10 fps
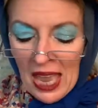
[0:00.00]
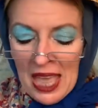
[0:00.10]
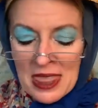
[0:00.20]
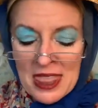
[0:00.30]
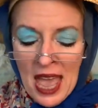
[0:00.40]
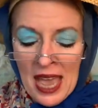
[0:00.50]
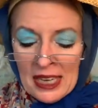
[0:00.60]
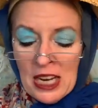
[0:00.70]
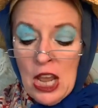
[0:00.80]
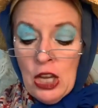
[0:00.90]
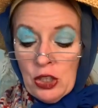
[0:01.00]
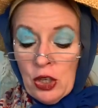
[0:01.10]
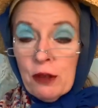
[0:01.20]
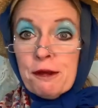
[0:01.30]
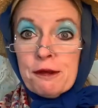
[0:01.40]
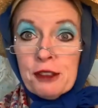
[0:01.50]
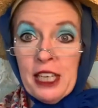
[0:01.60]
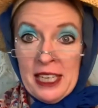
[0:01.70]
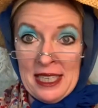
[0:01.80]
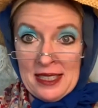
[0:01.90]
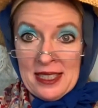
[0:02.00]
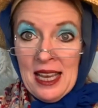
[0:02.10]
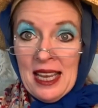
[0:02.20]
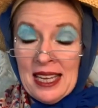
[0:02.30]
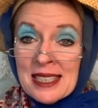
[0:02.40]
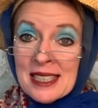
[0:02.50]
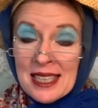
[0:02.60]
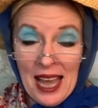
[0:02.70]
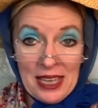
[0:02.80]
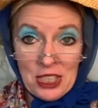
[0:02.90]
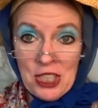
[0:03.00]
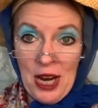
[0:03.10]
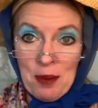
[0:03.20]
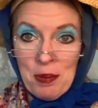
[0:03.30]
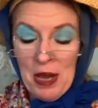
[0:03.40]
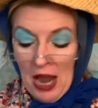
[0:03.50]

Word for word: and then you'll freeze into that shape.